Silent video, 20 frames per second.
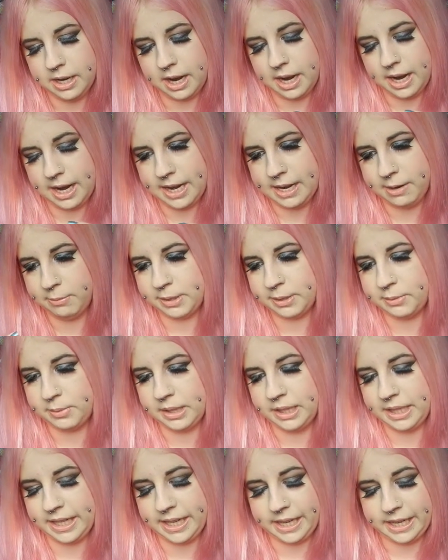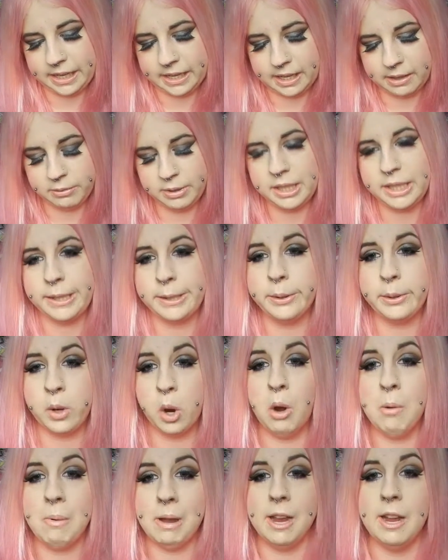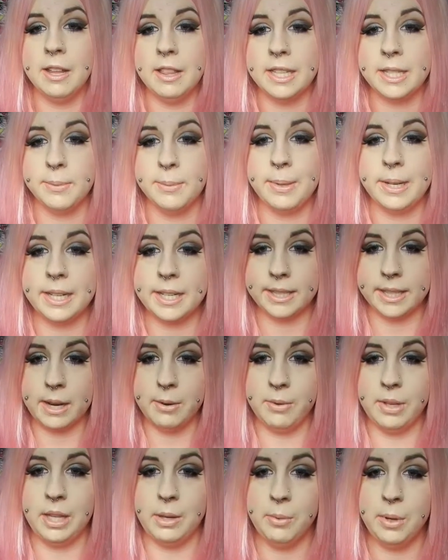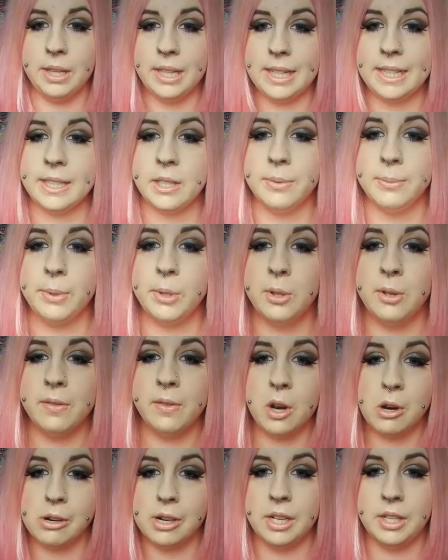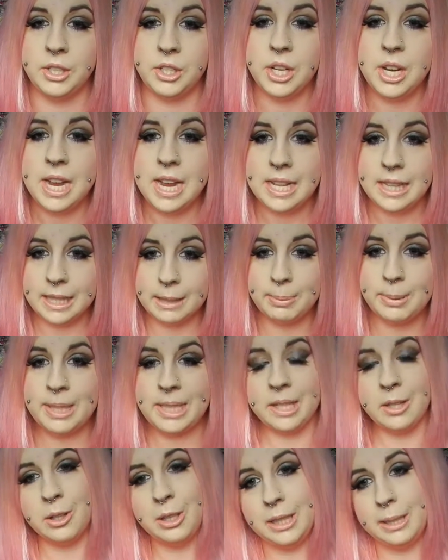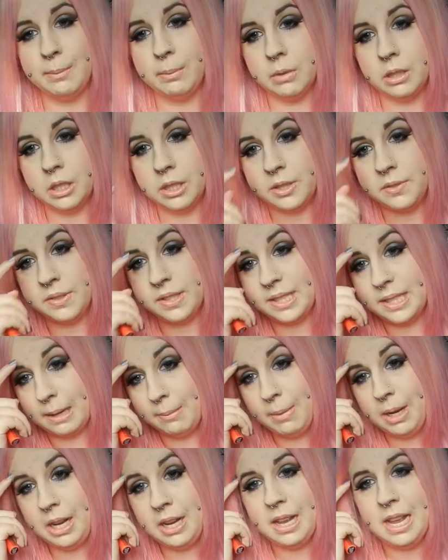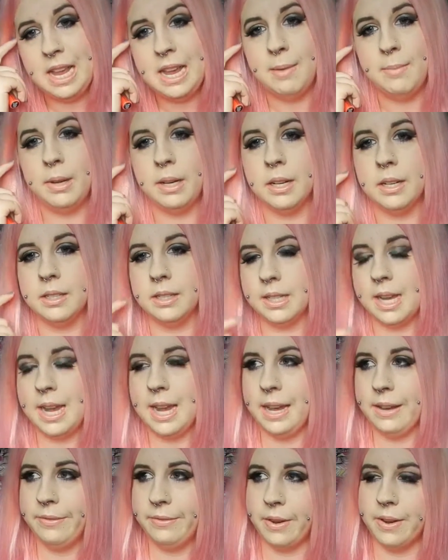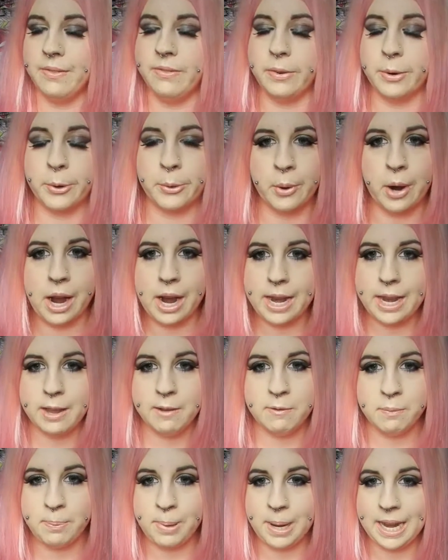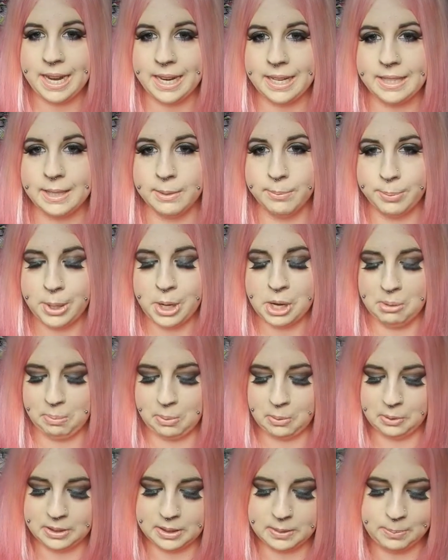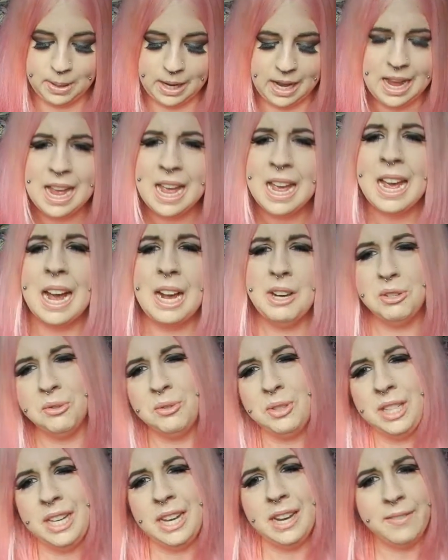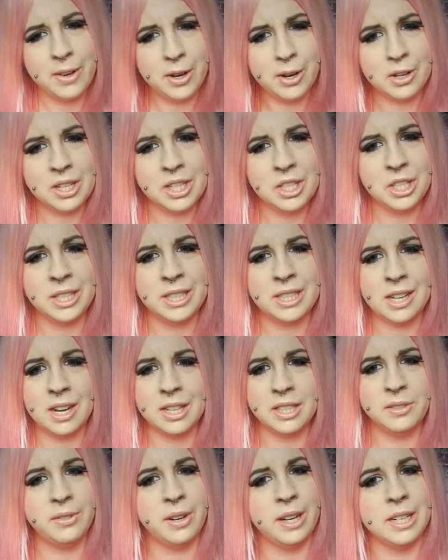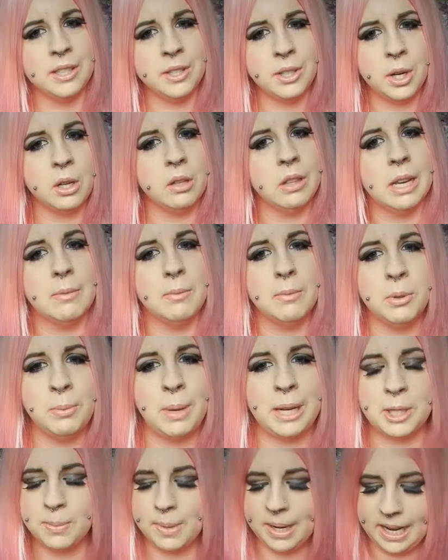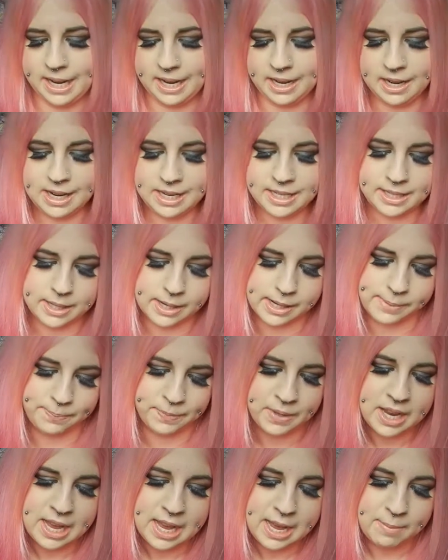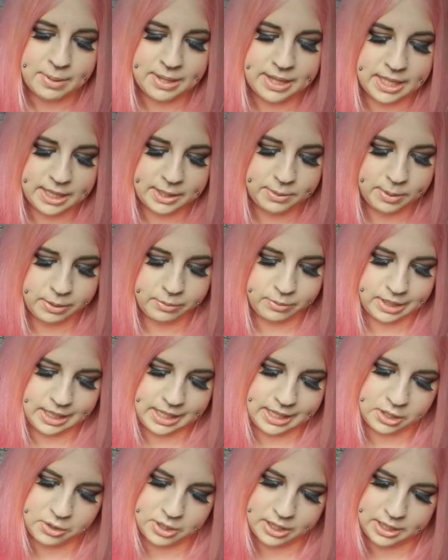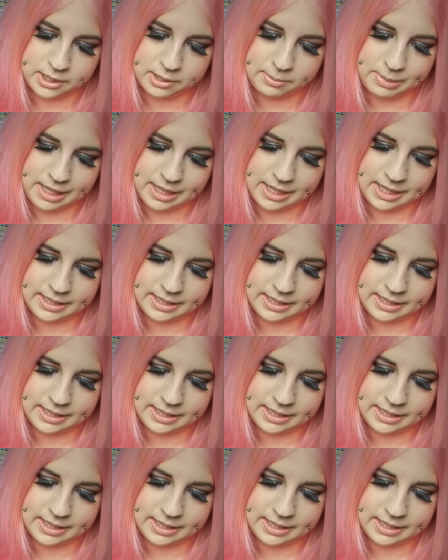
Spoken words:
I really caught my eye on this one because I really want like some sort of orange lipstick or lip gloss for summer, because I have a variety of pinks and purples, but I don't really have orange. It's hard to find a tone that will match my hair nice. But this one really interested me.